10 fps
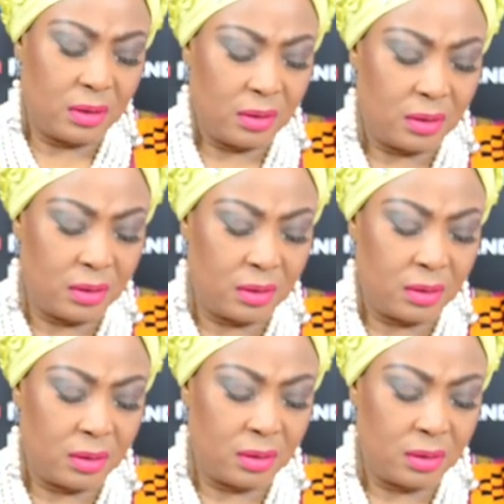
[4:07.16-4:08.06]

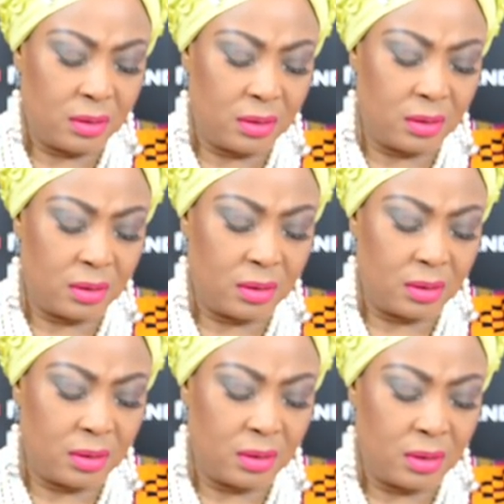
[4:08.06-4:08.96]

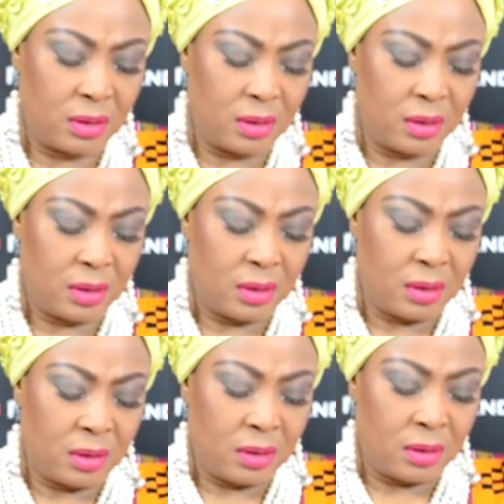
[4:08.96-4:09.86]

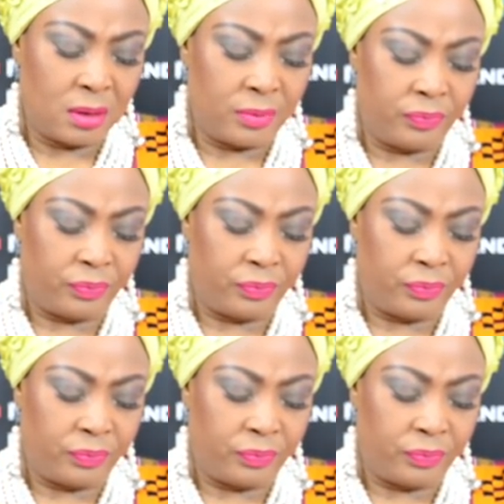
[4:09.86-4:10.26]
No one is speaking in this clip.